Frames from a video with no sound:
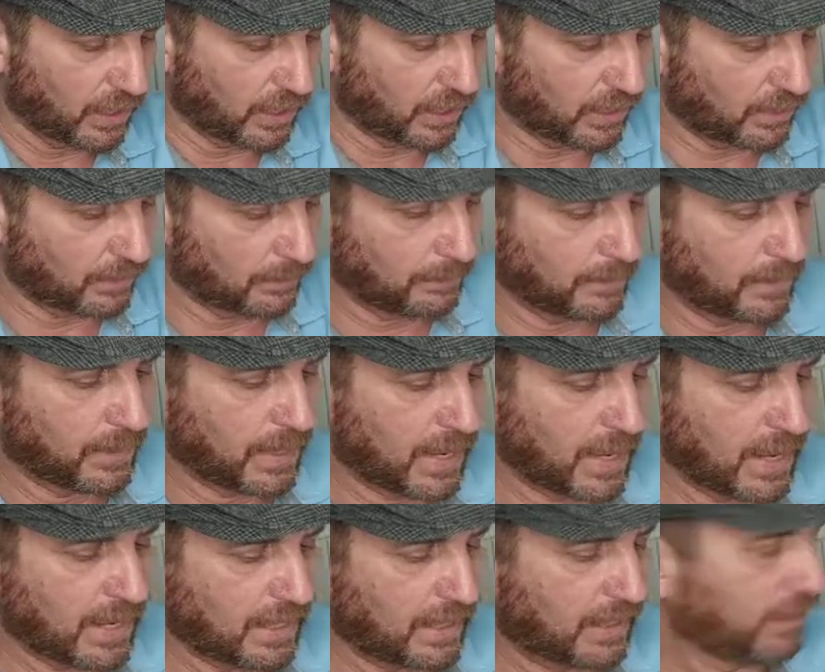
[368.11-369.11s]

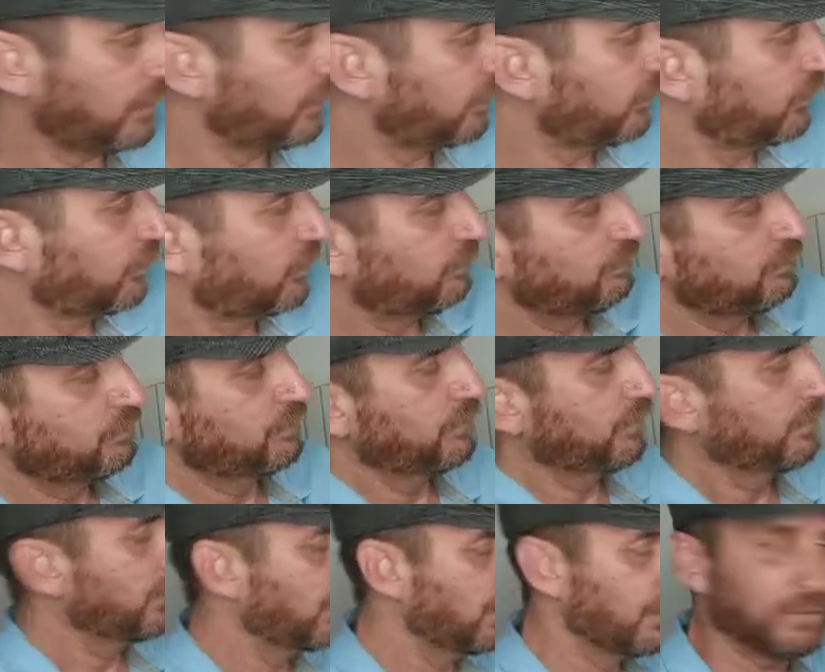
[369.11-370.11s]
And
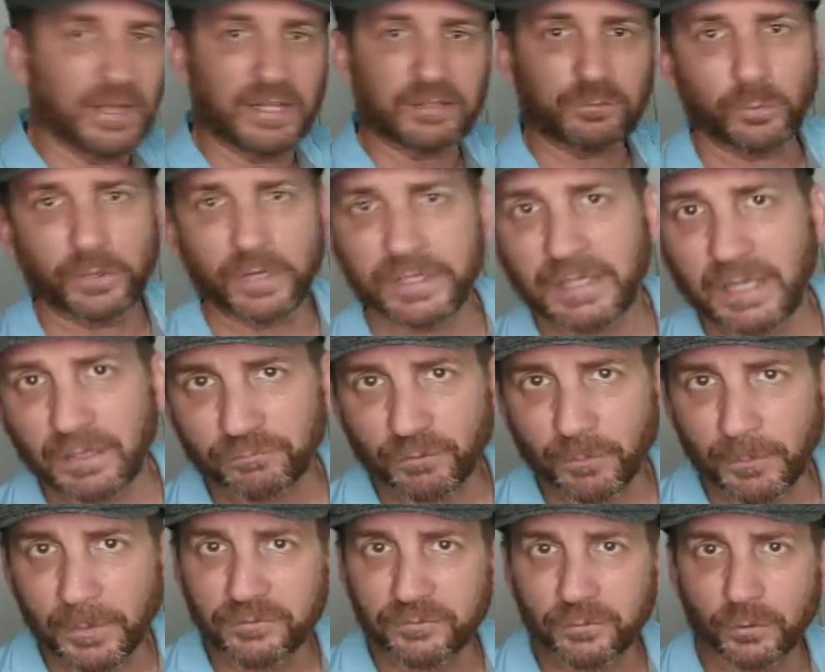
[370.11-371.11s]
that's what I
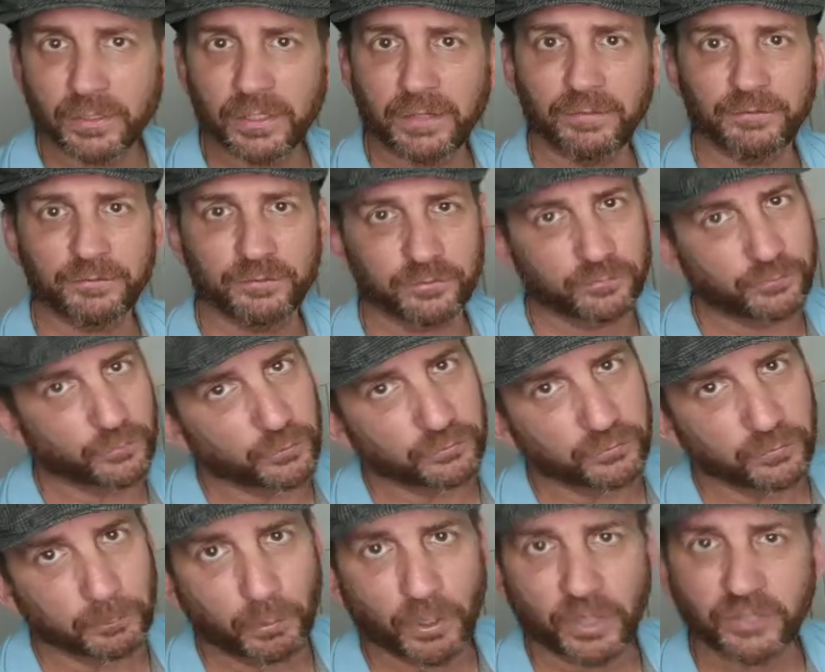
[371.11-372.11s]
get from it. So again, this is
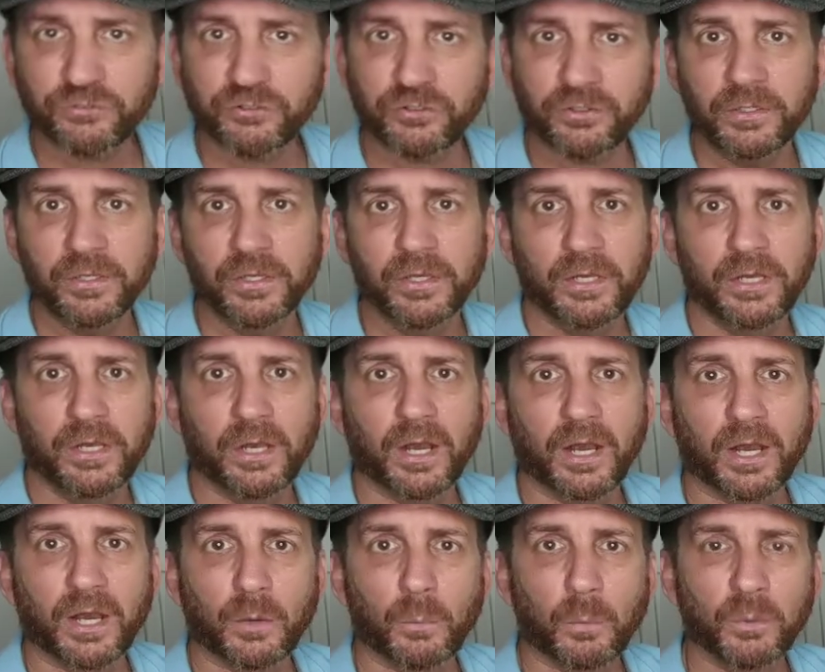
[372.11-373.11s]
first impression.
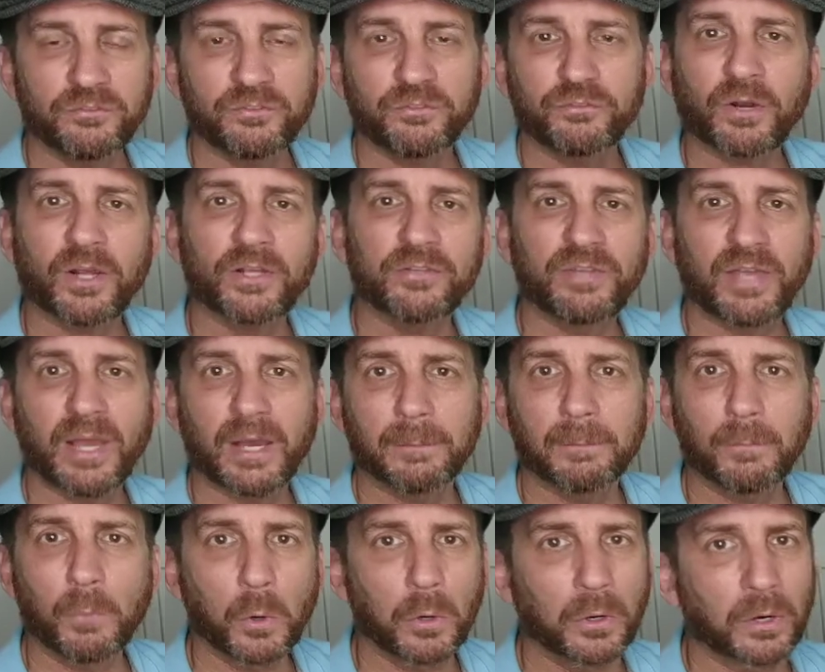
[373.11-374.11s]
Once it dries
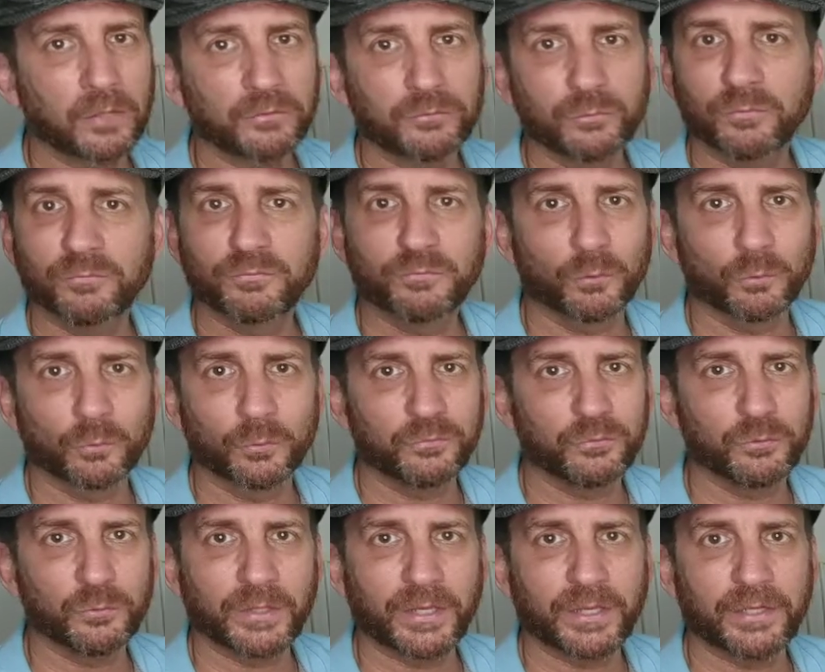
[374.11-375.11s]
down more, I'll do a full
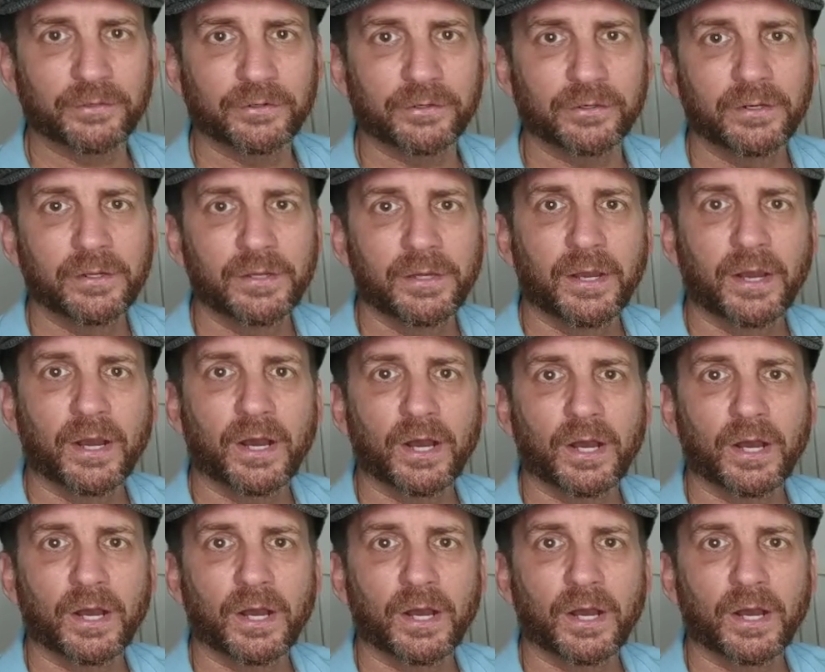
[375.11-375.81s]
review later.